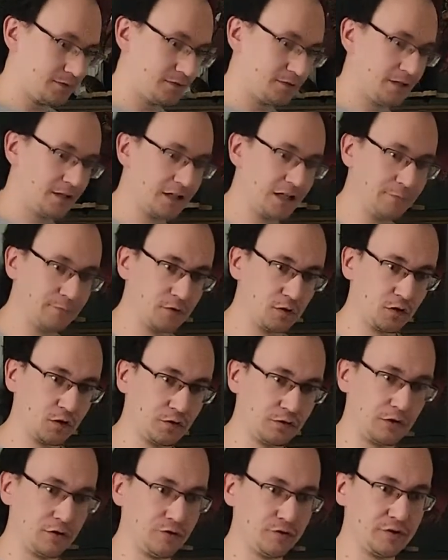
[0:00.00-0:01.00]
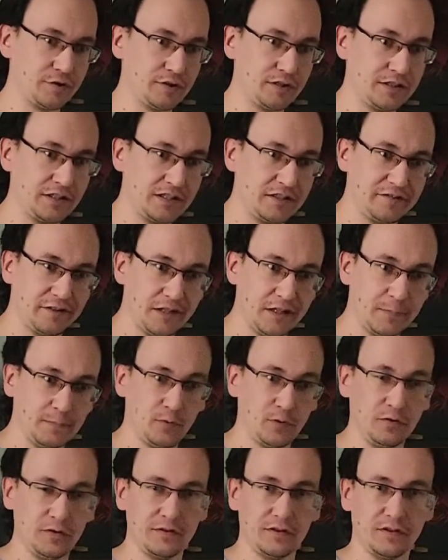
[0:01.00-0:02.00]
I came to the conclusion that if I had
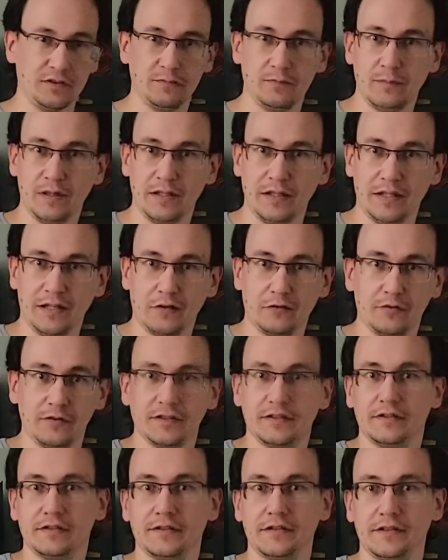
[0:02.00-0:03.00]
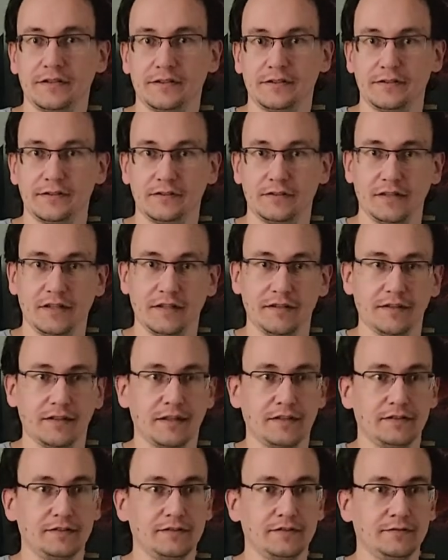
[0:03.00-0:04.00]
put so many hours into this and
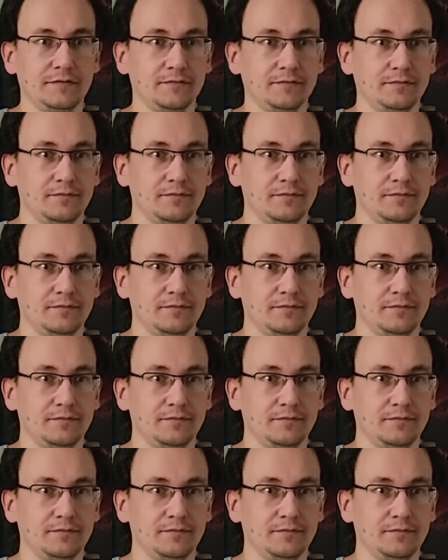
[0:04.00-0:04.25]
then